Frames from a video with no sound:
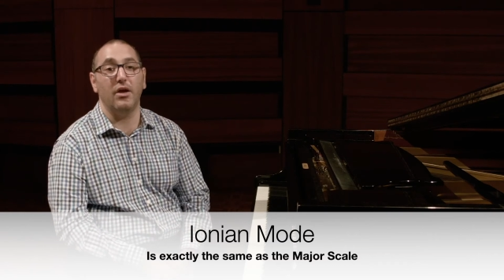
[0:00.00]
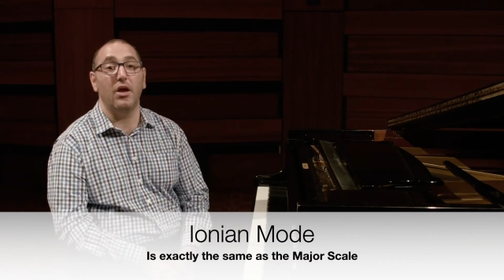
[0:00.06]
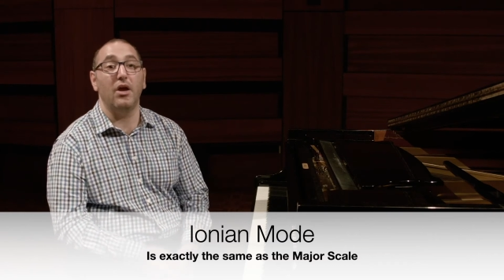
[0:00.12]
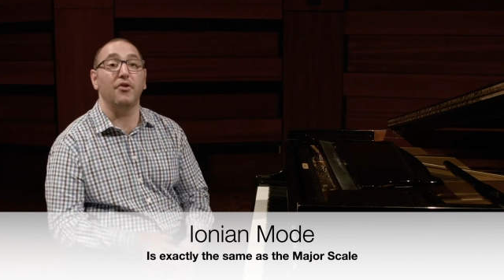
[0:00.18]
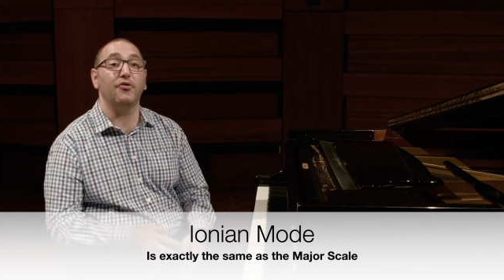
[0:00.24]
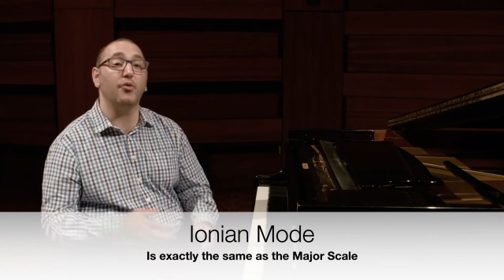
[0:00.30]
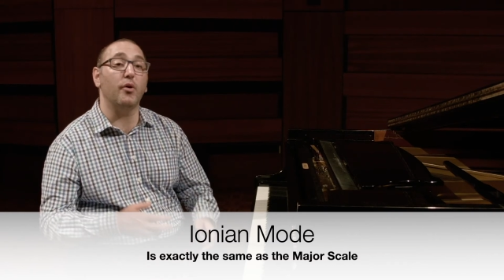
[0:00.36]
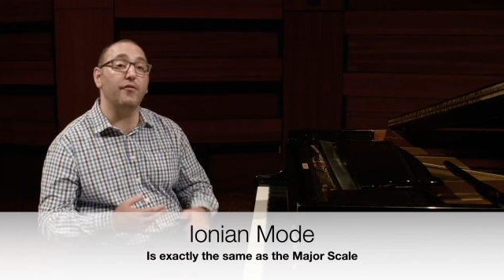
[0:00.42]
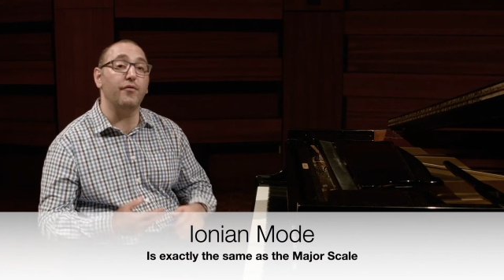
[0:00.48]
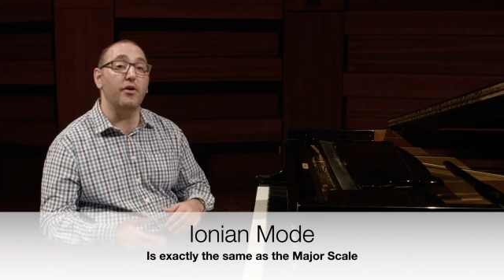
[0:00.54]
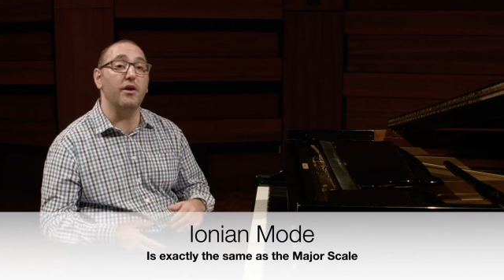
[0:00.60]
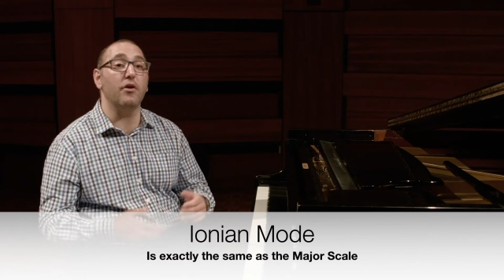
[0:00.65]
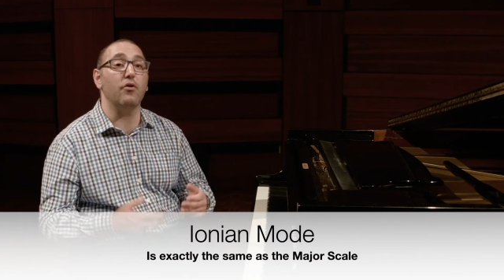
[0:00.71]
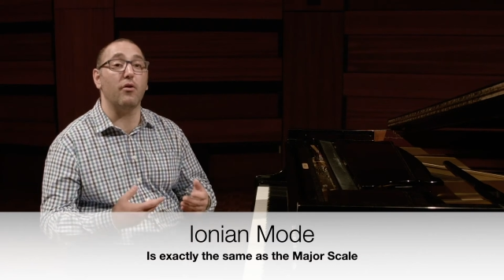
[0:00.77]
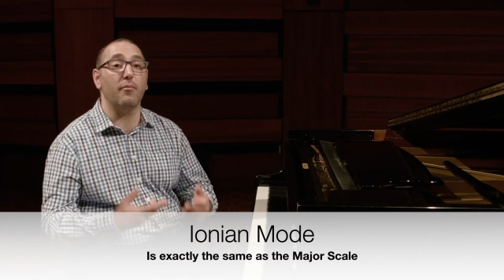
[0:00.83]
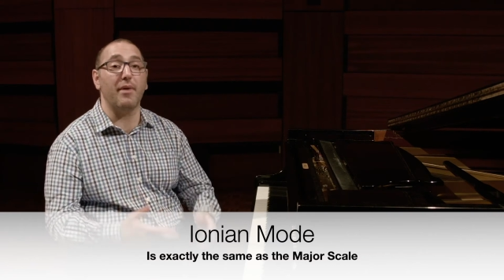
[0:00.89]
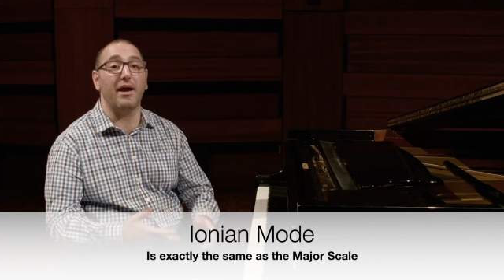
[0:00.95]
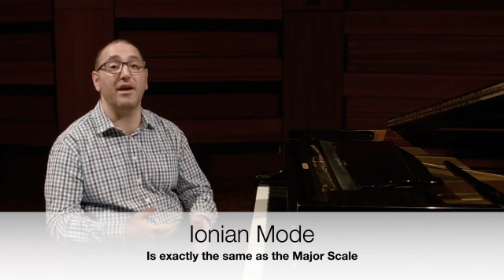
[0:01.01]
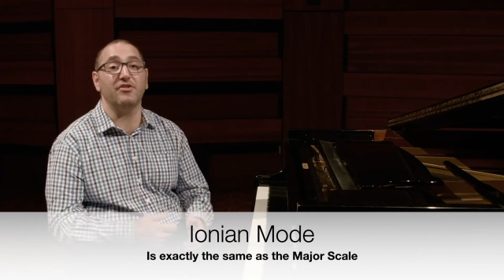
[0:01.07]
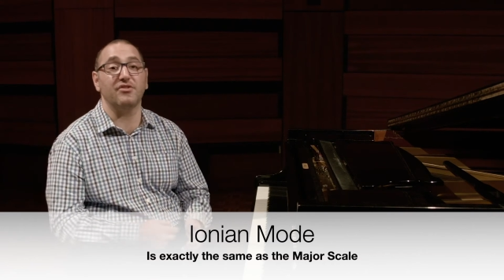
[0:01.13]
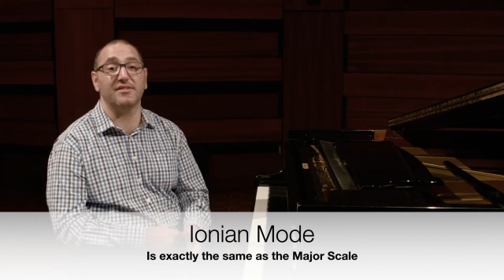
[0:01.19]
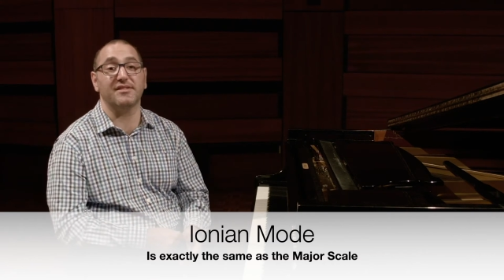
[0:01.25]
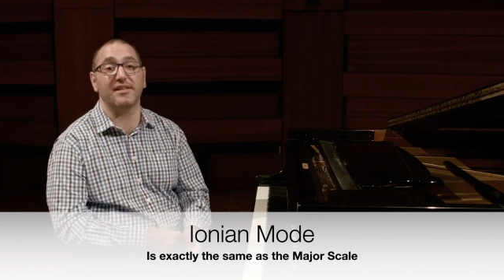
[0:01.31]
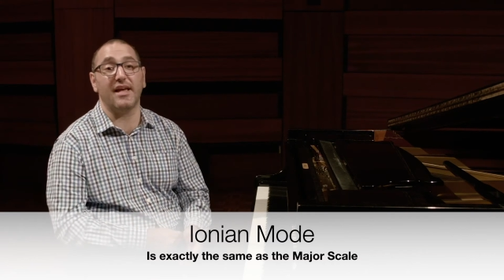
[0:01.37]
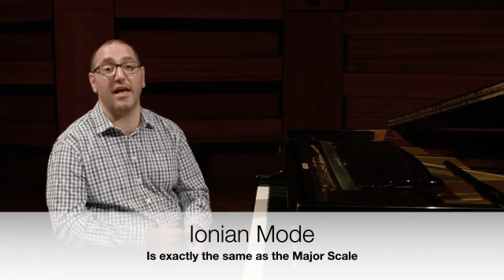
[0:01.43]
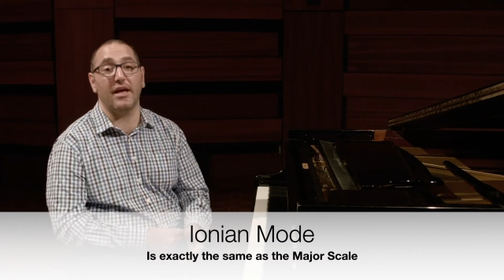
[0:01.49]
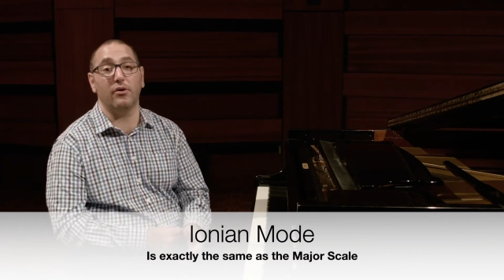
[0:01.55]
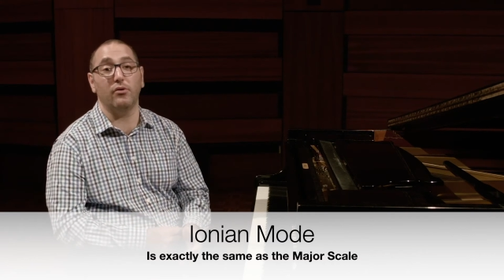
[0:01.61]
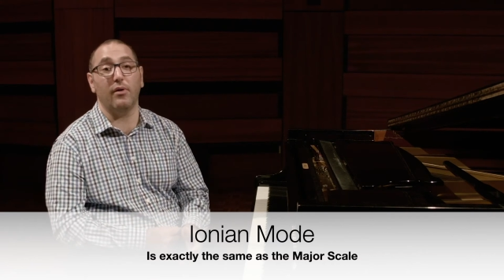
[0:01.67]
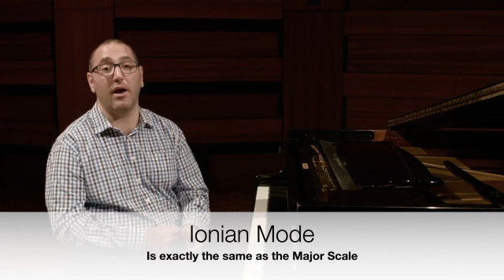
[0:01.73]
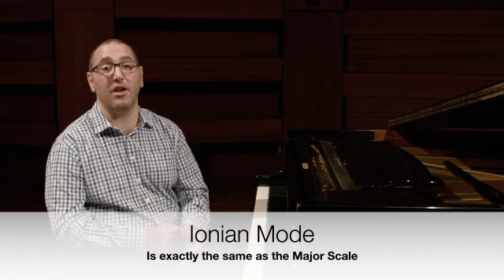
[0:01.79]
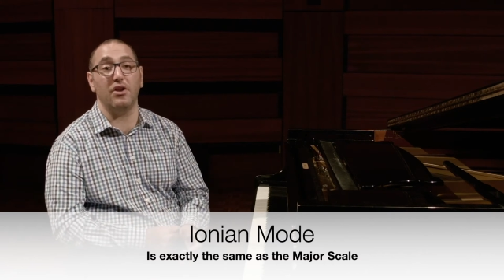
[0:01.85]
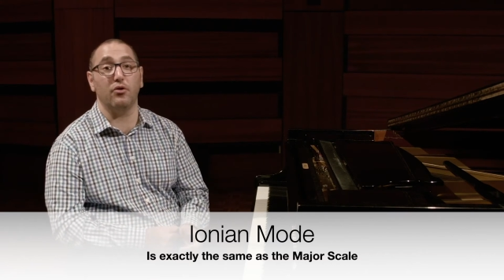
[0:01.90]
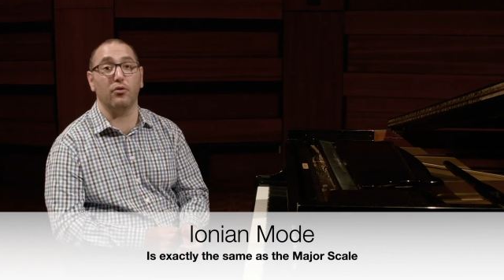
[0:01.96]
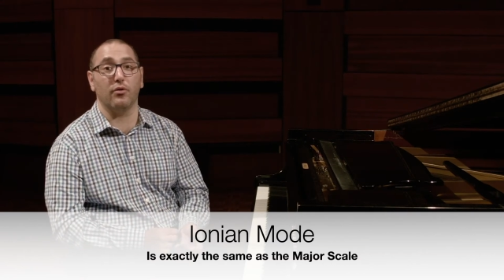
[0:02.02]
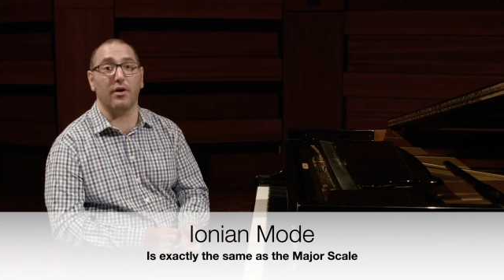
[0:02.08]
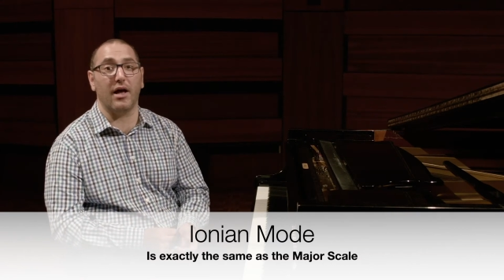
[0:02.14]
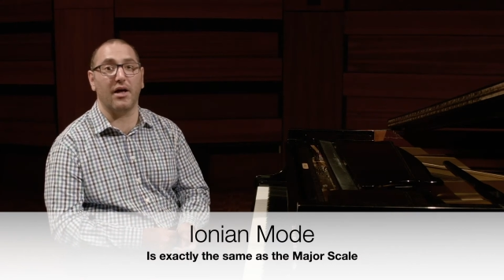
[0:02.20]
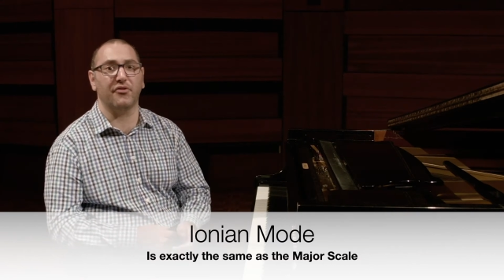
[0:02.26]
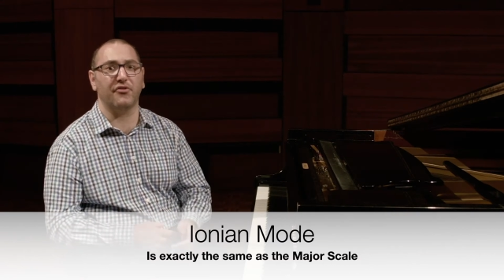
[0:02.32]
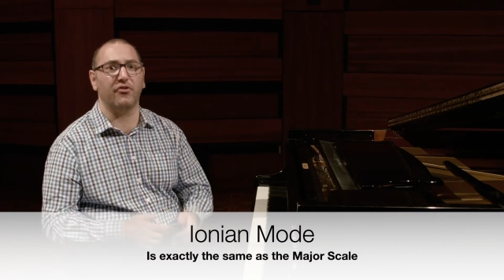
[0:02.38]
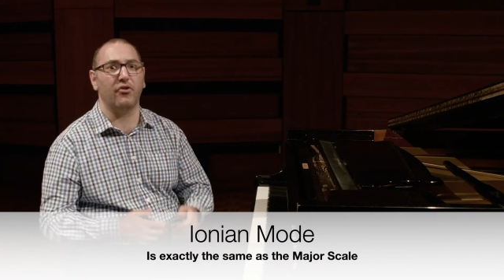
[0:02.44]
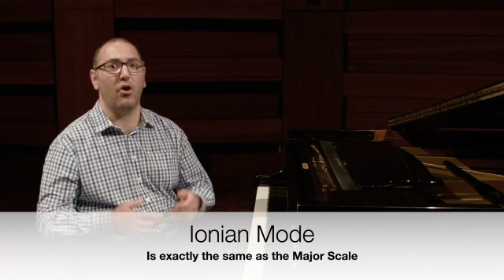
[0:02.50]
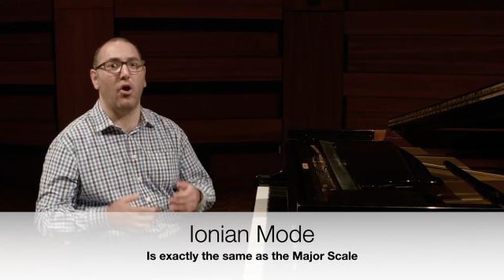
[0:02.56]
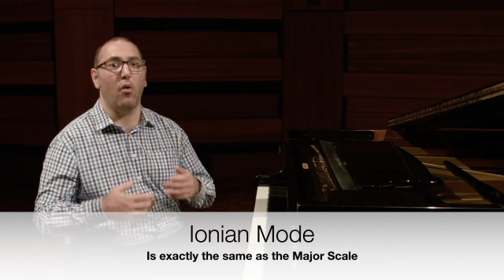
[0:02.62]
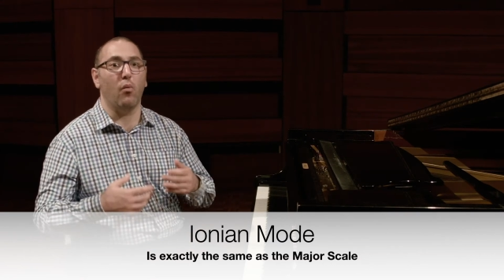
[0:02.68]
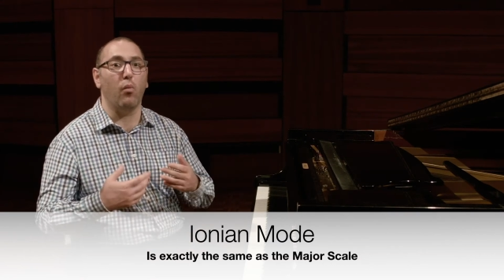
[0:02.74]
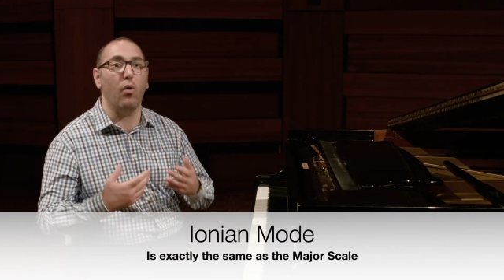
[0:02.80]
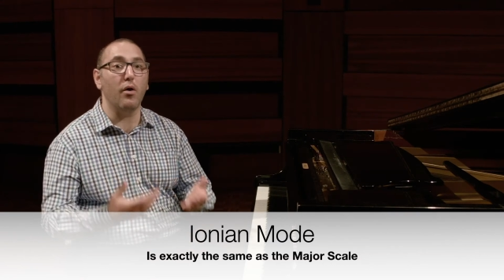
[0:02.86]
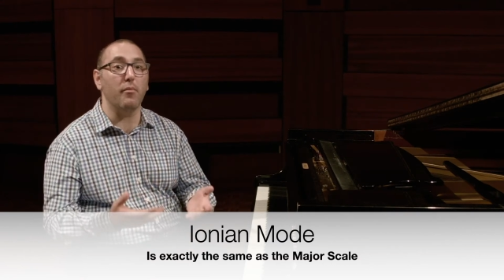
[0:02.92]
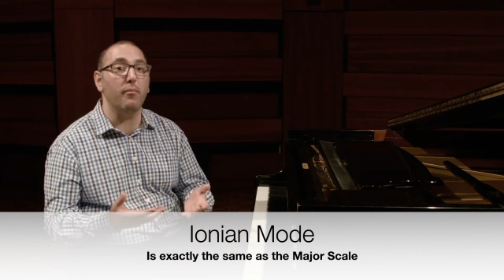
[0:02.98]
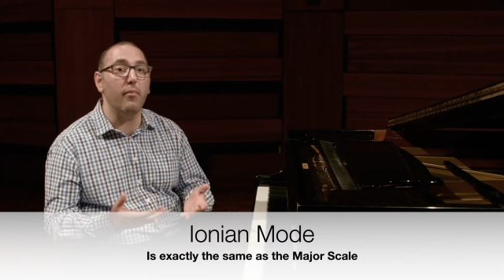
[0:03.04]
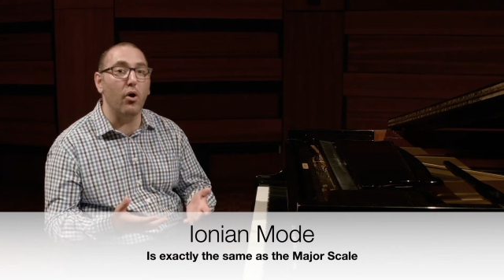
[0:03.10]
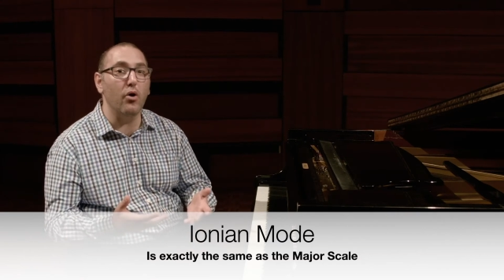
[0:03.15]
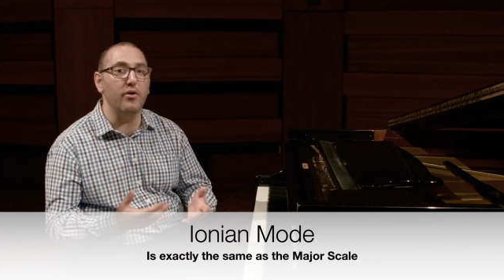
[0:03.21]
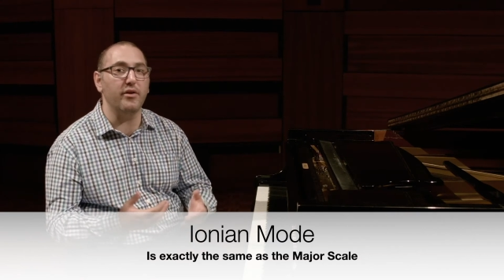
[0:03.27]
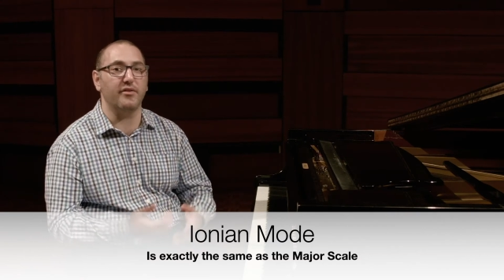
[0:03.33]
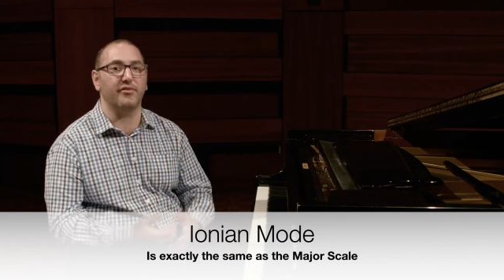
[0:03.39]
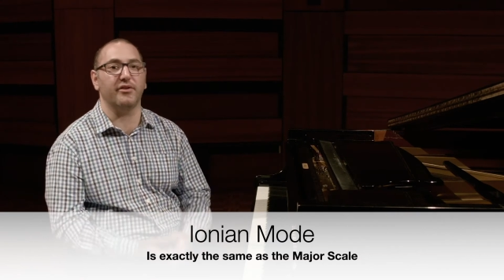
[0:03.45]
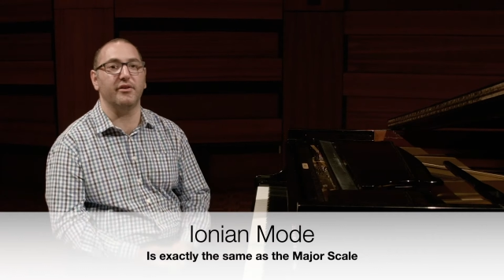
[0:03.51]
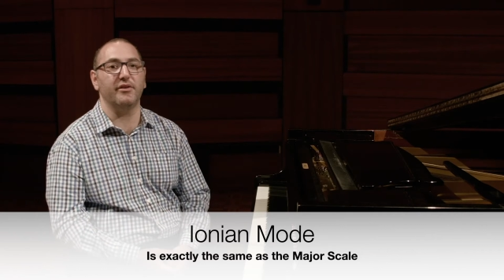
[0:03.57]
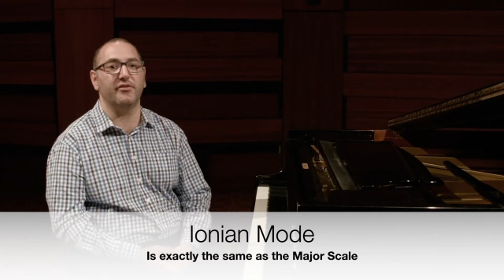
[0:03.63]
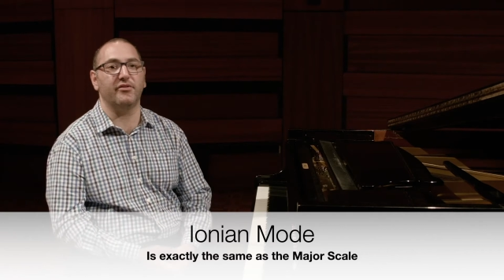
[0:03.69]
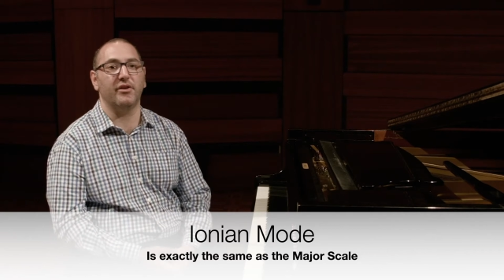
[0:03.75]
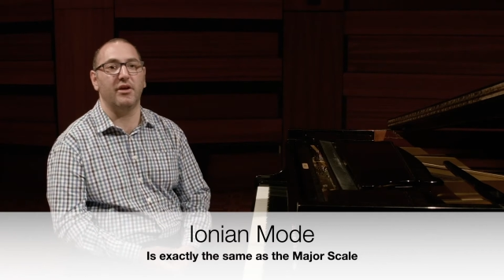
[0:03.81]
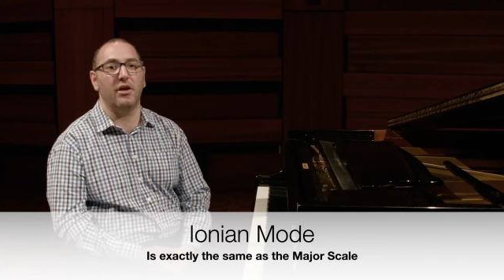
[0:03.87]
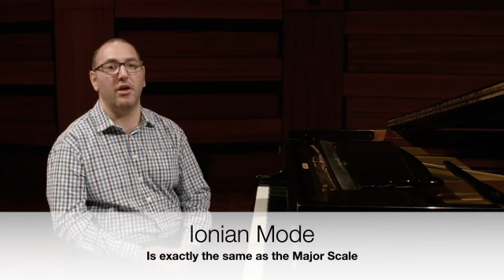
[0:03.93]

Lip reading: So if you hear a major scale and you are asked, what mode is it?